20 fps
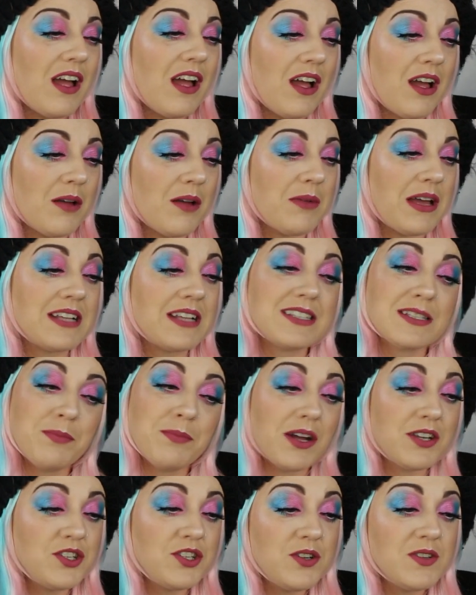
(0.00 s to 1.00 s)
It says,
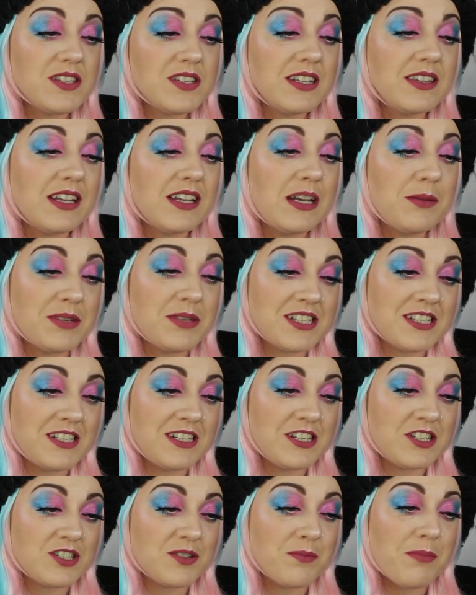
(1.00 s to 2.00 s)
by choosing the limited
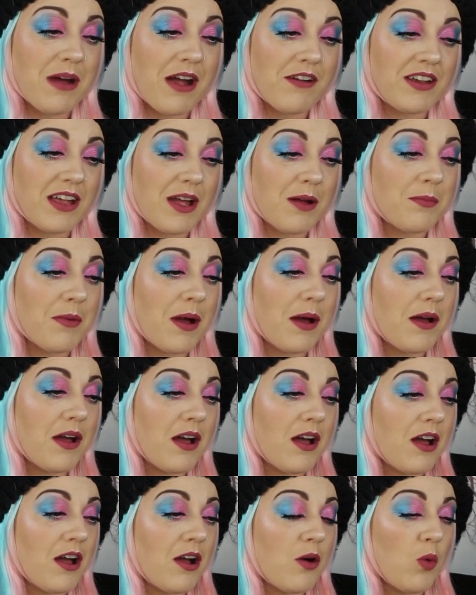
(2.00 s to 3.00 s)
edition Barry M
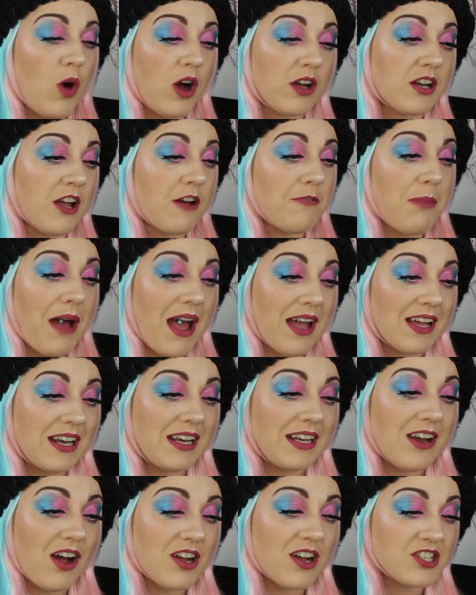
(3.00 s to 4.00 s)
Wildlife
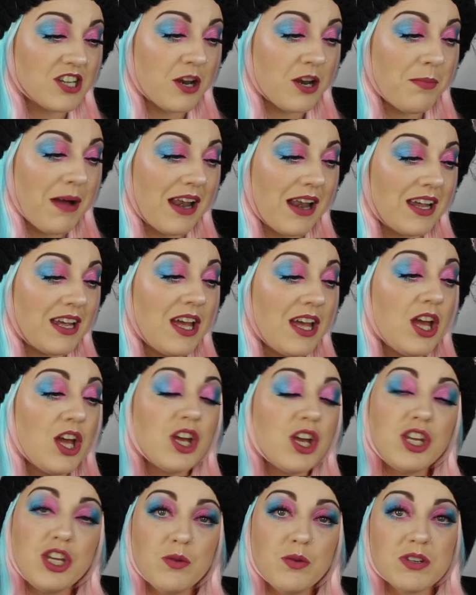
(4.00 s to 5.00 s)
Pangolin Eyeshadow Palette,
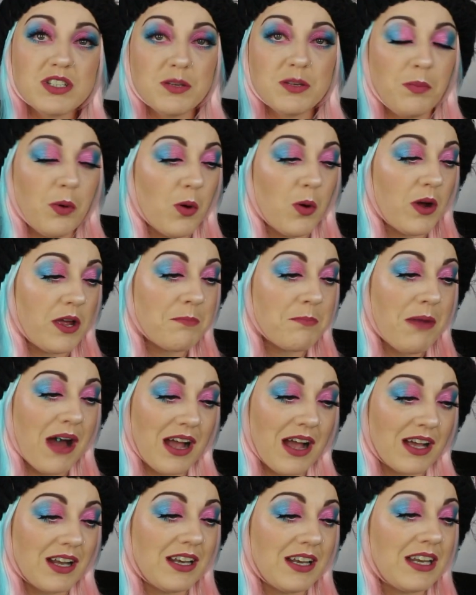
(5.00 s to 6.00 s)
you are supporting
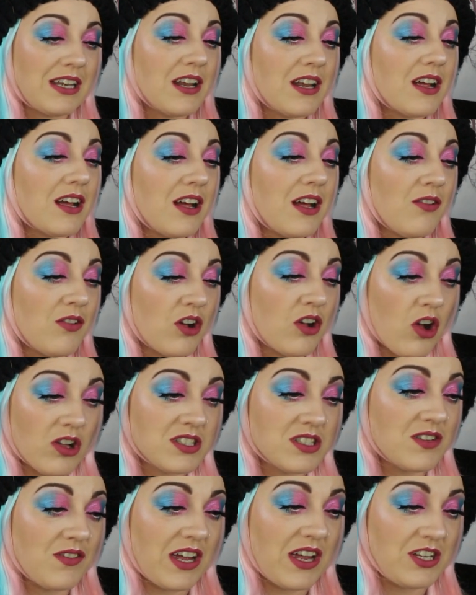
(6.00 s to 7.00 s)
pangolin
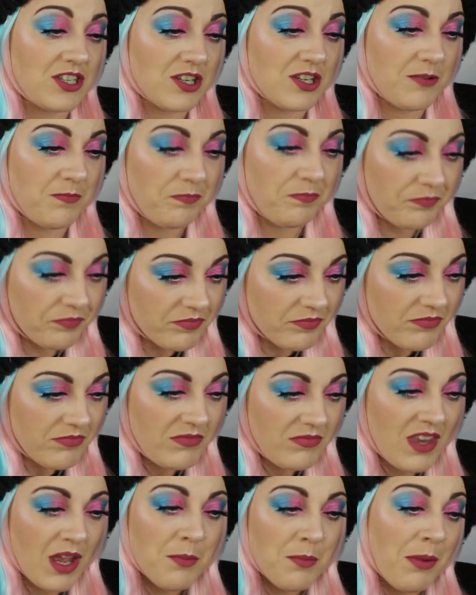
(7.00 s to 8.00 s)
conservation.
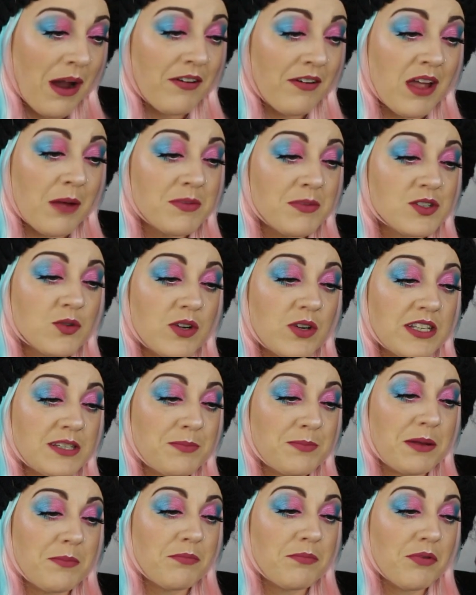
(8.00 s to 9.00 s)
Barry M has always
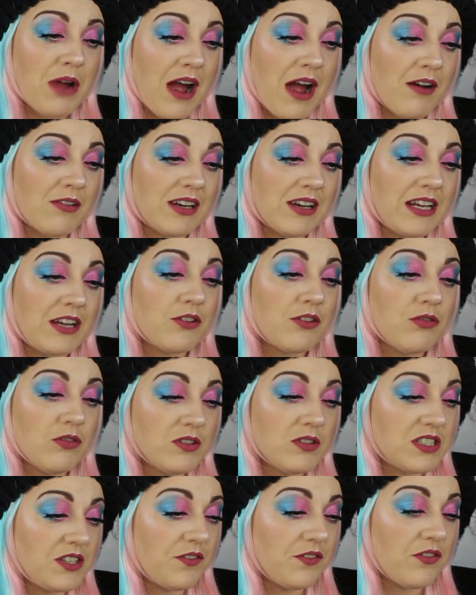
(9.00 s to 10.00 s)
been proudly
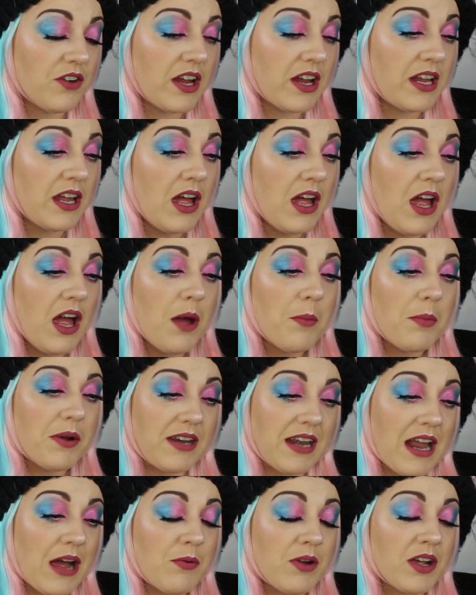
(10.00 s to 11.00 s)
cruelty free, but
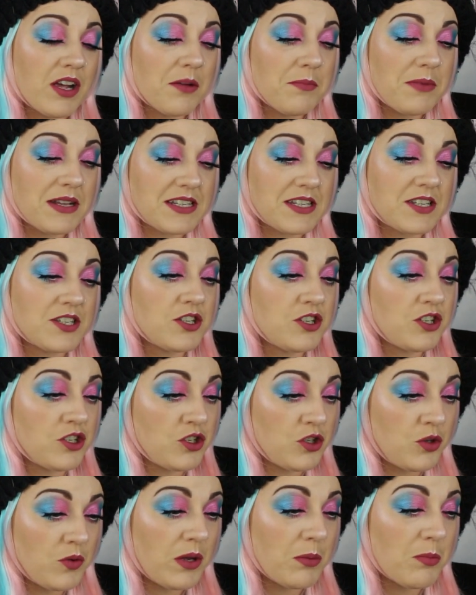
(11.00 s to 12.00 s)
now are committed to
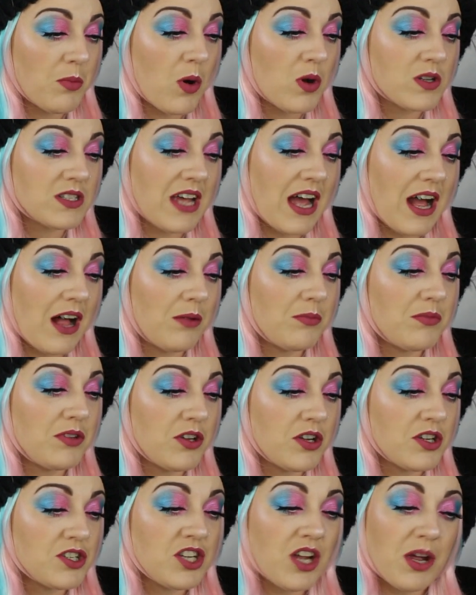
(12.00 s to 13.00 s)
doing more to help
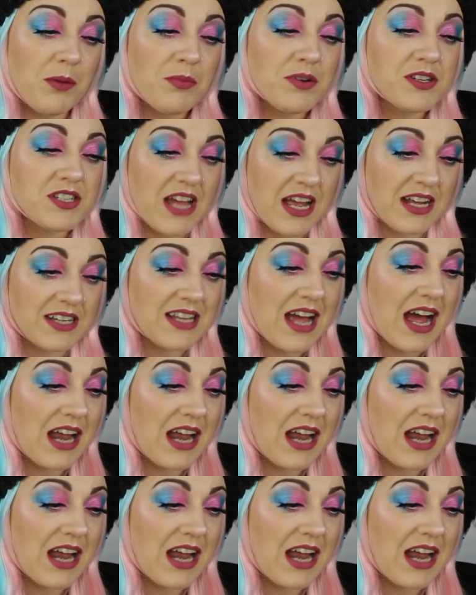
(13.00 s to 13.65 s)
nurture and protect